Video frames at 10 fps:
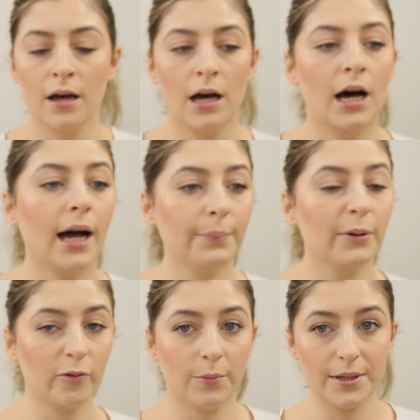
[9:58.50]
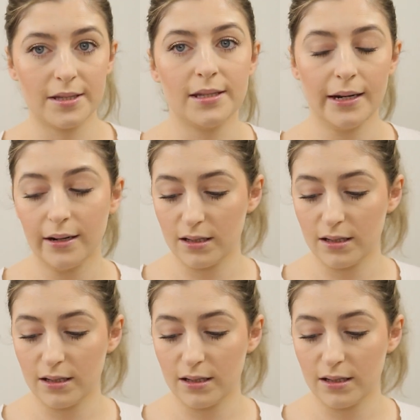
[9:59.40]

High Performance Setting